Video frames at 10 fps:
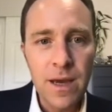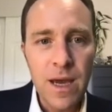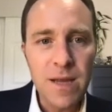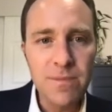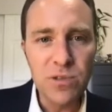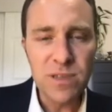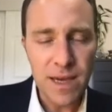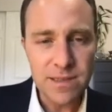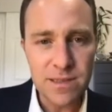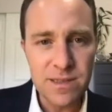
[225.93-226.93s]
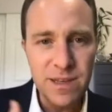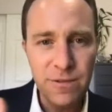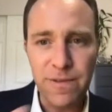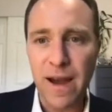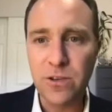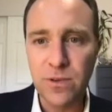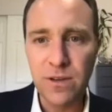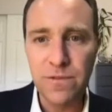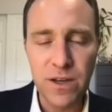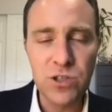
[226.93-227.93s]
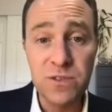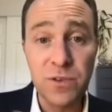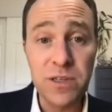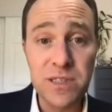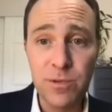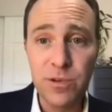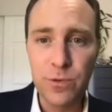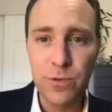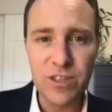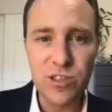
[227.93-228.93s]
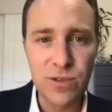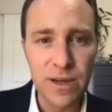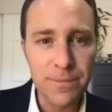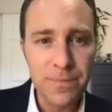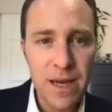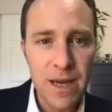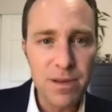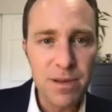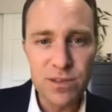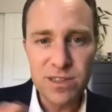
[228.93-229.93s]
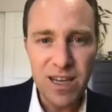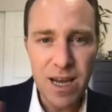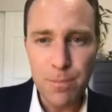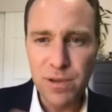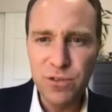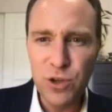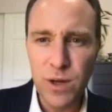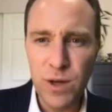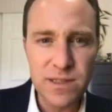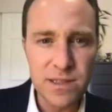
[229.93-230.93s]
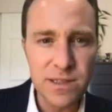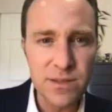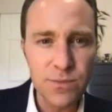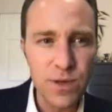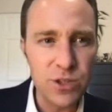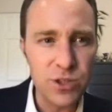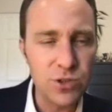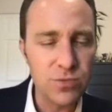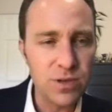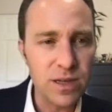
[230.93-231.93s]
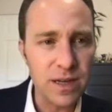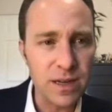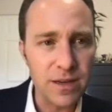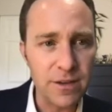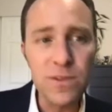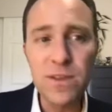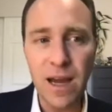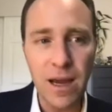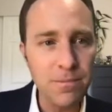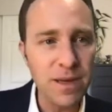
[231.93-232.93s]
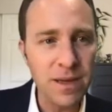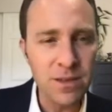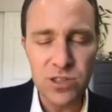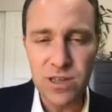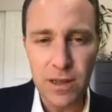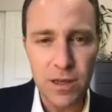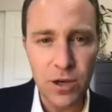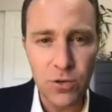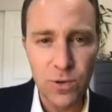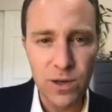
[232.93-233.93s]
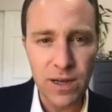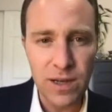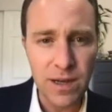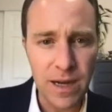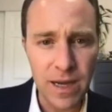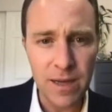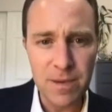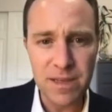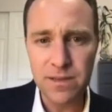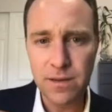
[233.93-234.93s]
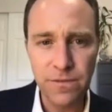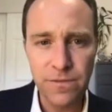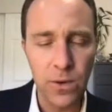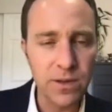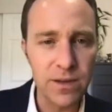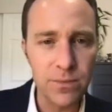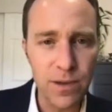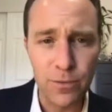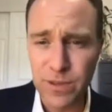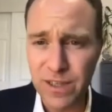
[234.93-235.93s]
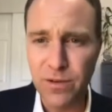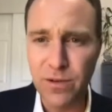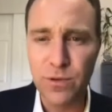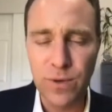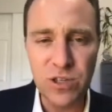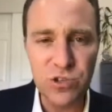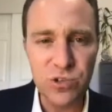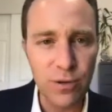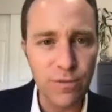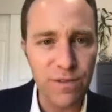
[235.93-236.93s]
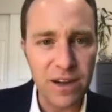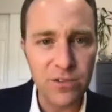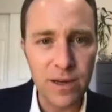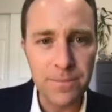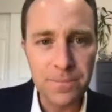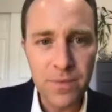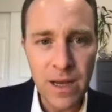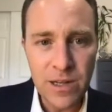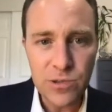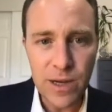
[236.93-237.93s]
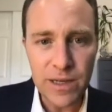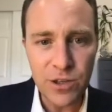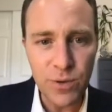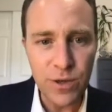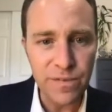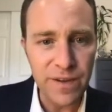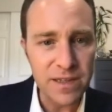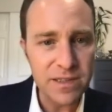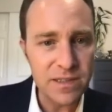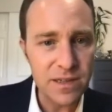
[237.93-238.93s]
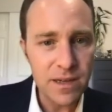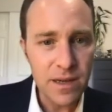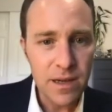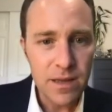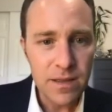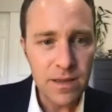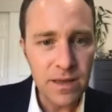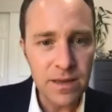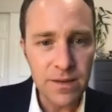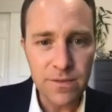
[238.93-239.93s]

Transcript: In most cases, the factory functions very similar to the registry, but there's a couple of nuances which, for the time being, just to get the code working, I basically forked it, whether we're dealing with the registry or the factory. So I added a new interface. The